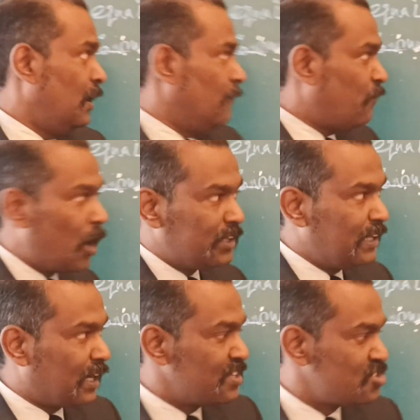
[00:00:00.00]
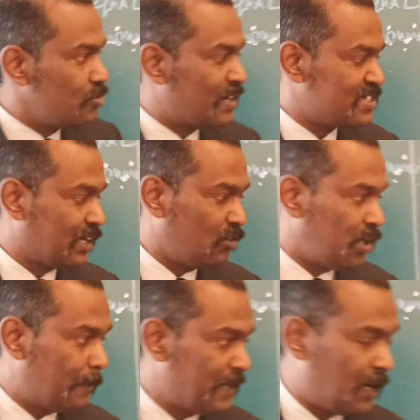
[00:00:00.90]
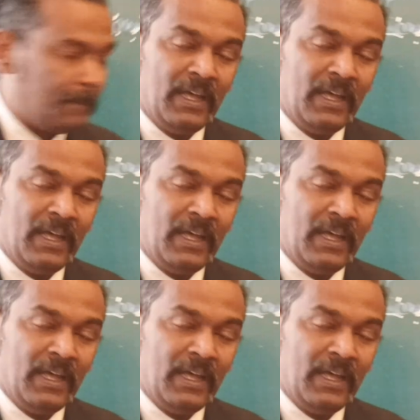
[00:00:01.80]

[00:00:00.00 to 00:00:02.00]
for the consumer's equilibrium